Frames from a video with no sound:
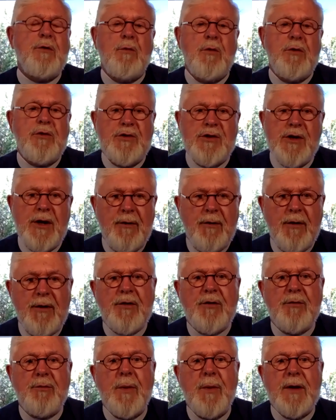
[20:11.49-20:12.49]
It was
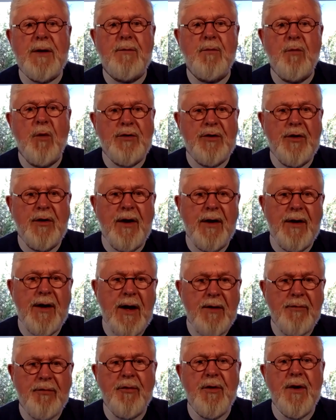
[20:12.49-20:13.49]
generous, but was it
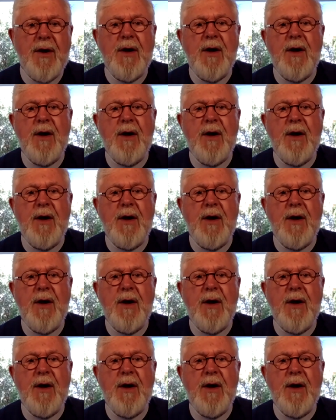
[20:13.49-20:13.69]
enough?